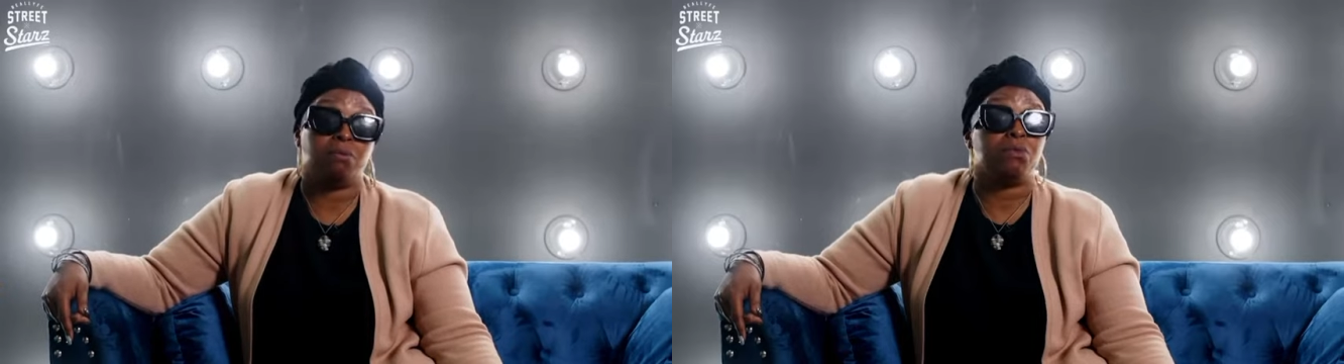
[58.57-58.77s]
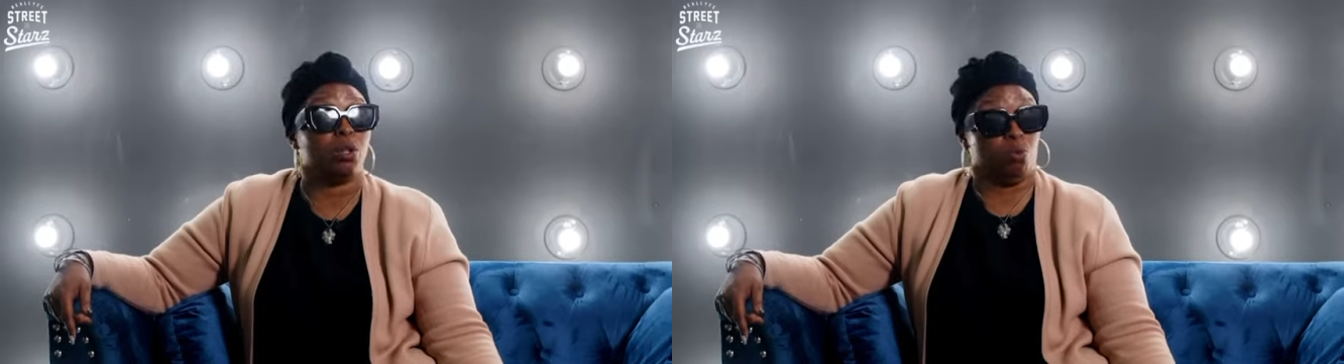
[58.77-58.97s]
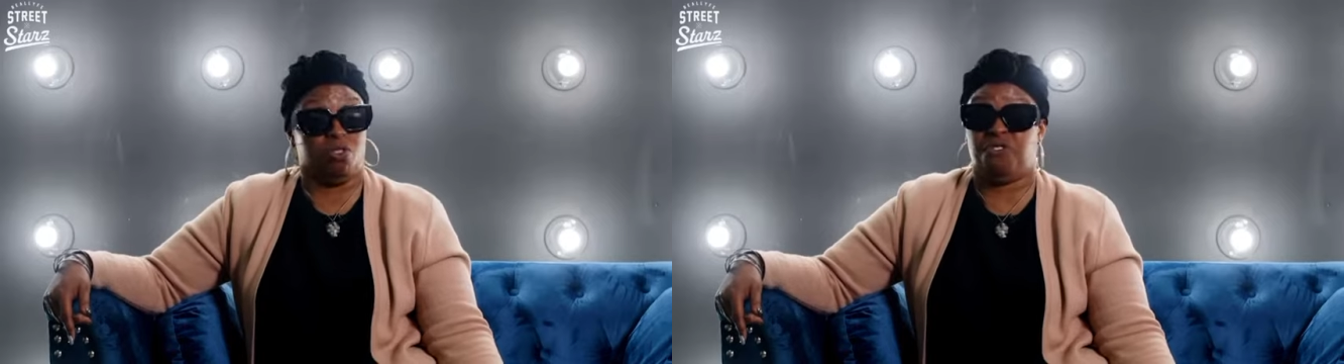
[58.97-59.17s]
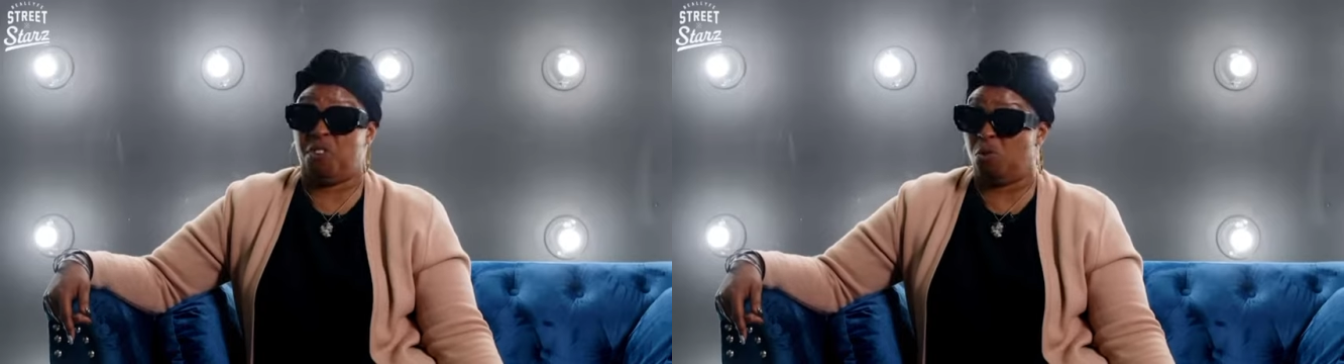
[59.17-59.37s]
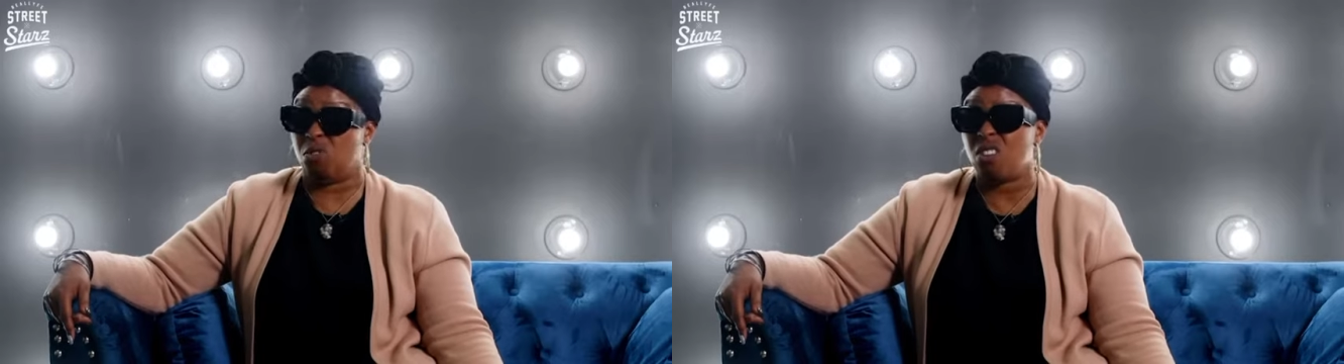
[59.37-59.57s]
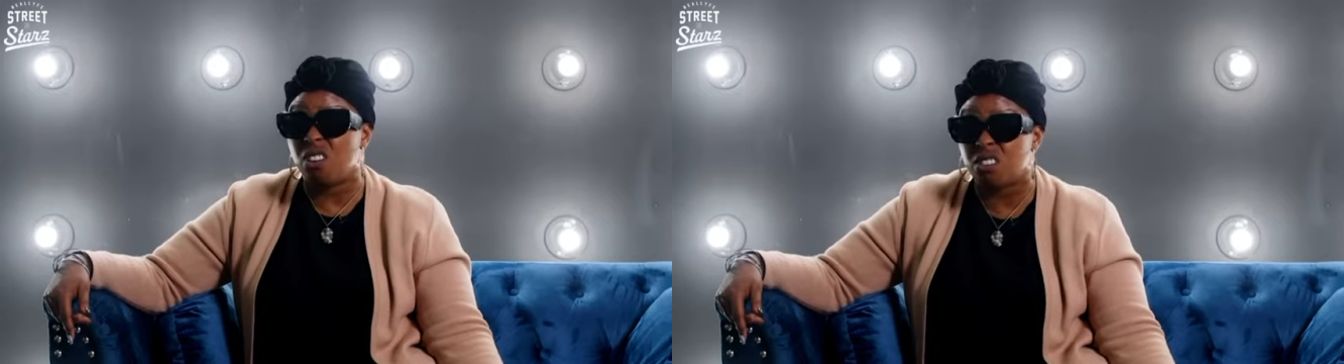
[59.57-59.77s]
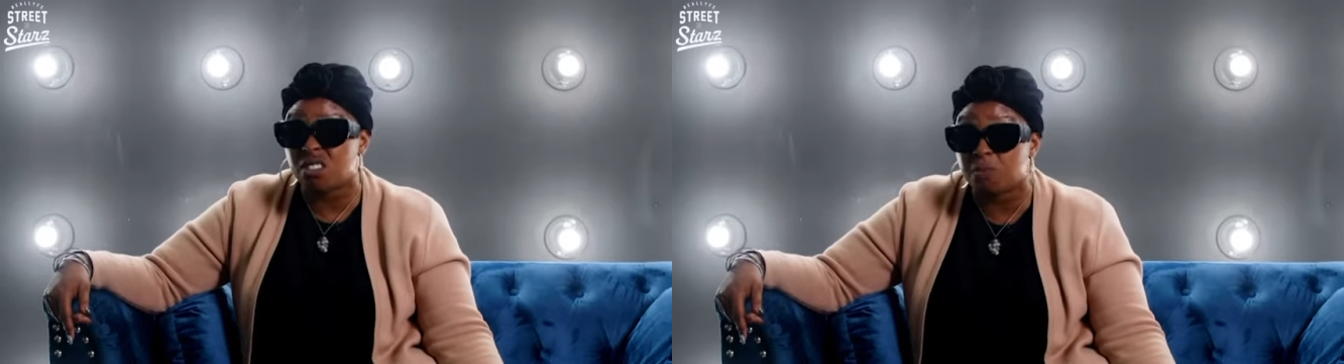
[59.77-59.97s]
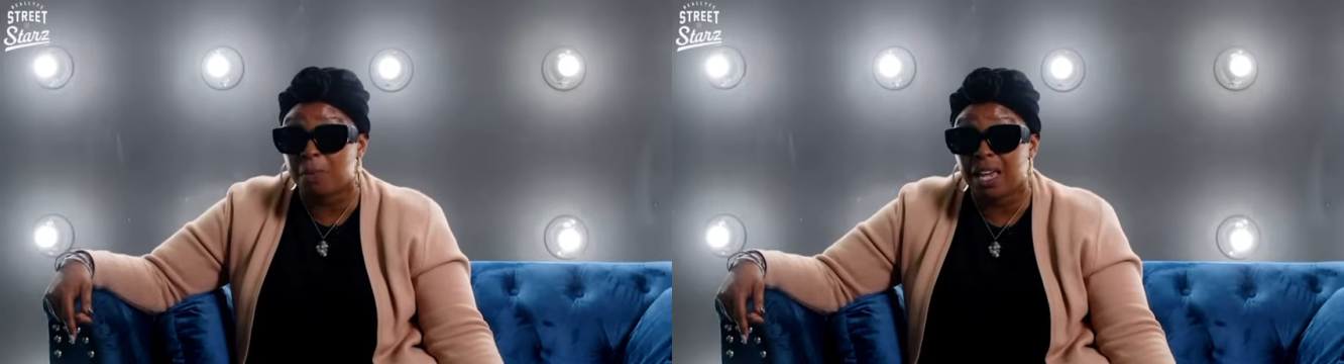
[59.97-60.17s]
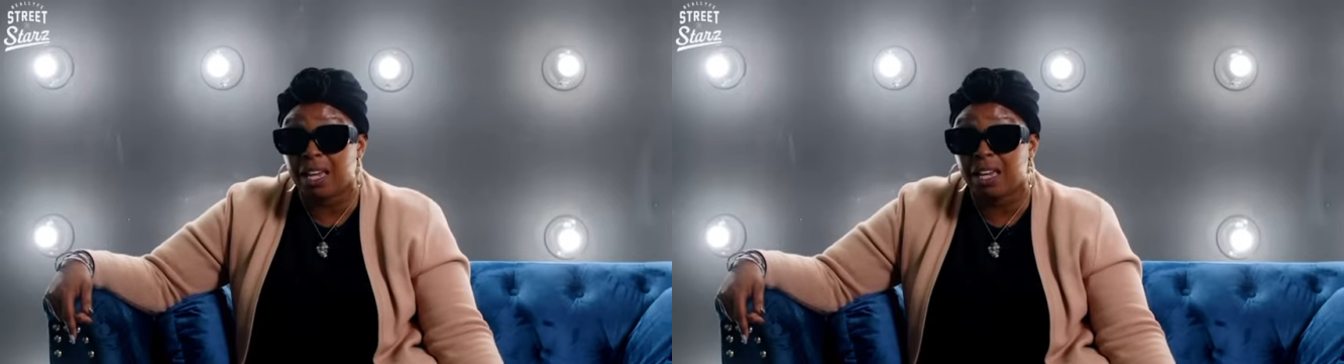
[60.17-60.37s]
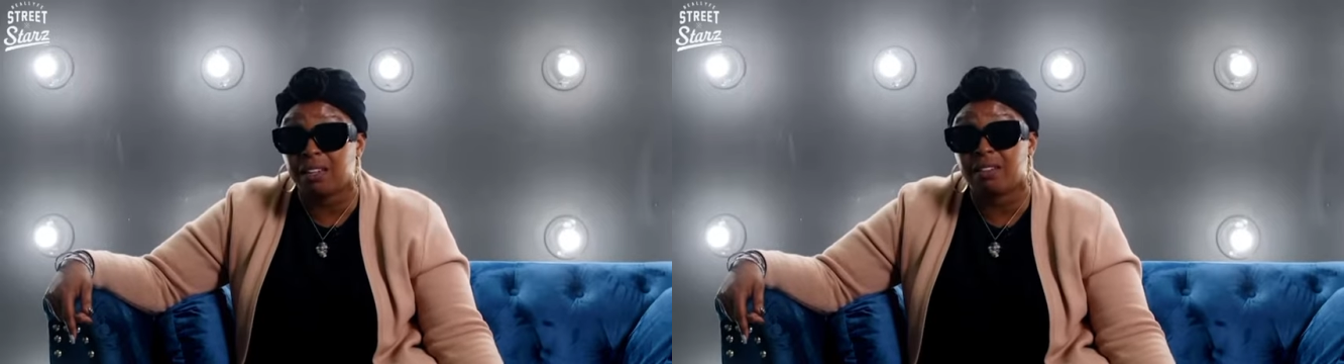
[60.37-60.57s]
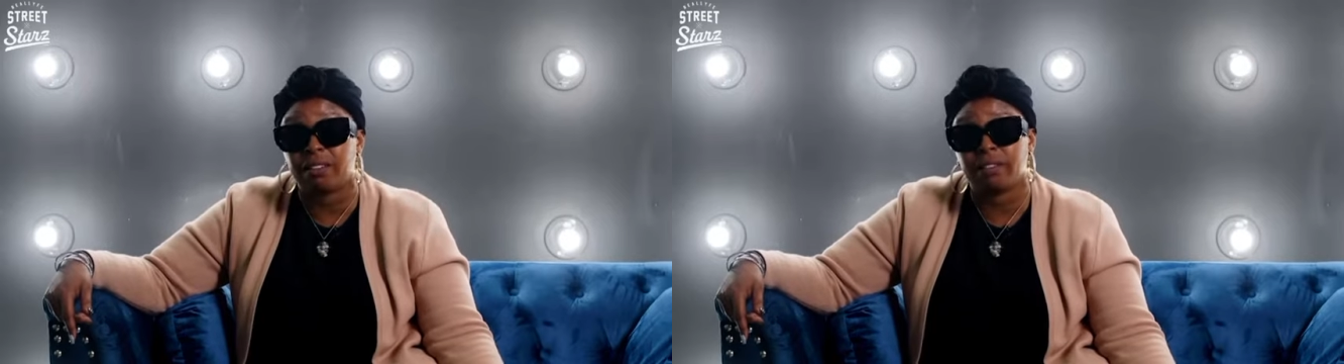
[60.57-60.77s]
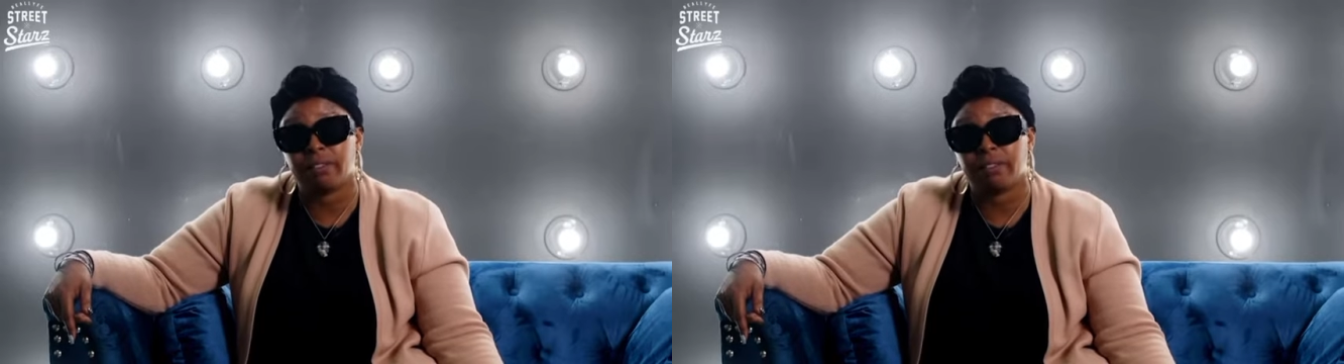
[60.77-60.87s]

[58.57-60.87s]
There were phone calls made.